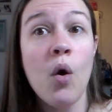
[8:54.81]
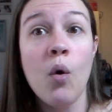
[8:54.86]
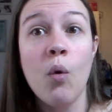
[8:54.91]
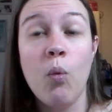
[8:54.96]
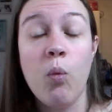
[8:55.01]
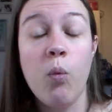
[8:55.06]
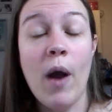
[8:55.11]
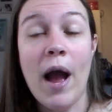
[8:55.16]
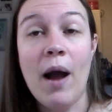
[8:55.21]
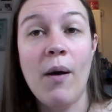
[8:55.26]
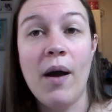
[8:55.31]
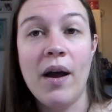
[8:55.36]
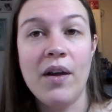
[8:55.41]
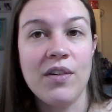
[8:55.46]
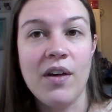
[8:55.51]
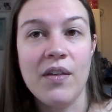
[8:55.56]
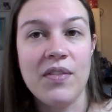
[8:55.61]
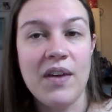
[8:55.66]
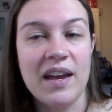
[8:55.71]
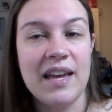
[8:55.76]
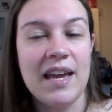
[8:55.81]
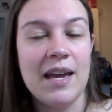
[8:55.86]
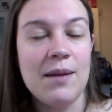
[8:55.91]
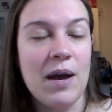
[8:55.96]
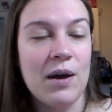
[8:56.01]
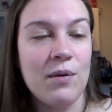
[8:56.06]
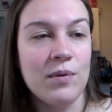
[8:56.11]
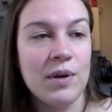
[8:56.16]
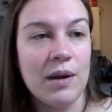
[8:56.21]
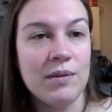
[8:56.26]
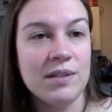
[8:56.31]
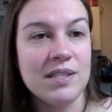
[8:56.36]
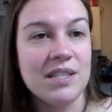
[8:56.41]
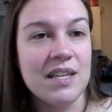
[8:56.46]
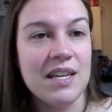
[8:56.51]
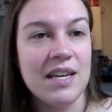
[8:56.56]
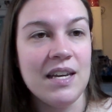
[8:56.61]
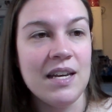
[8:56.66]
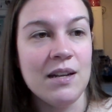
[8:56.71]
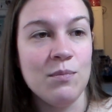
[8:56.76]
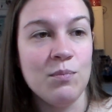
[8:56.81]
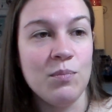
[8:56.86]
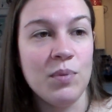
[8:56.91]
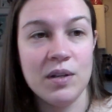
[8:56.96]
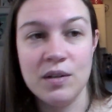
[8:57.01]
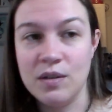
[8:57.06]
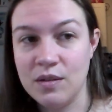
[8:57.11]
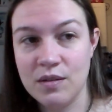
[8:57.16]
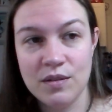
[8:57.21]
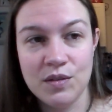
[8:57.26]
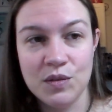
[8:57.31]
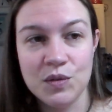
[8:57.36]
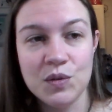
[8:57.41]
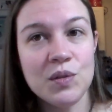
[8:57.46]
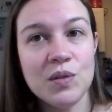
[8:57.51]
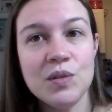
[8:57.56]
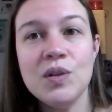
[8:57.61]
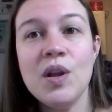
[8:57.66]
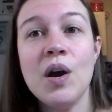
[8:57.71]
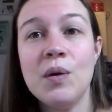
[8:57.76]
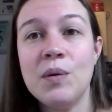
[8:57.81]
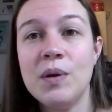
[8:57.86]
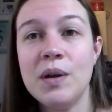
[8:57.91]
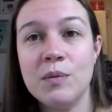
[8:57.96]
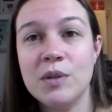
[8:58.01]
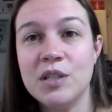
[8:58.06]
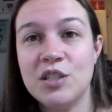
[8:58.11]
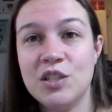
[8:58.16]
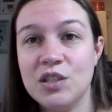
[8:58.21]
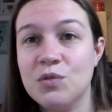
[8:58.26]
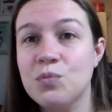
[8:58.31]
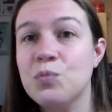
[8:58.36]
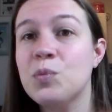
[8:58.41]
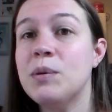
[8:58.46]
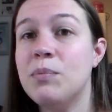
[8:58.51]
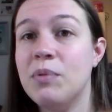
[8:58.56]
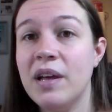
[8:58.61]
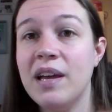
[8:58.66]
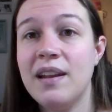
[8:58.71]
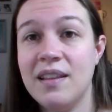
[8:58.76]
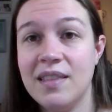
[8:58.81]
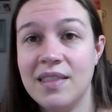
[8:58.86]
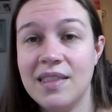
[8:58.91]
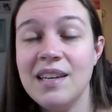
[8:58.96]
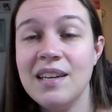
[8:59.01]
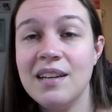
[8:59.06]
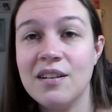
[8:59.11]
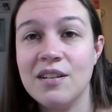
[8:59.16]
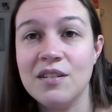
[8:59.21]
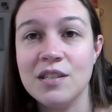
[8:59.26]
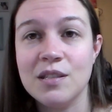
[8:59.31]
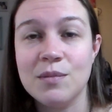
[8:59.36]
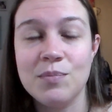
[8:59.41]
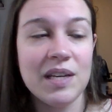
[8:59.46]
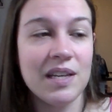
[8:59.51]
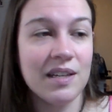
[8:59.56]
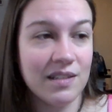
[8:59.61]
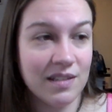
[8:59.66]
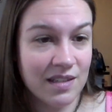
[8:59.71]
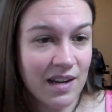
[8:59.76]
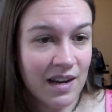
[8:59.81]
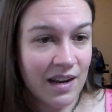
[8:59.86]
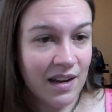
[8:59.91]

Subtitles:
wow, I thought that came out when I was a kid, but no, it was just replayed in theaters because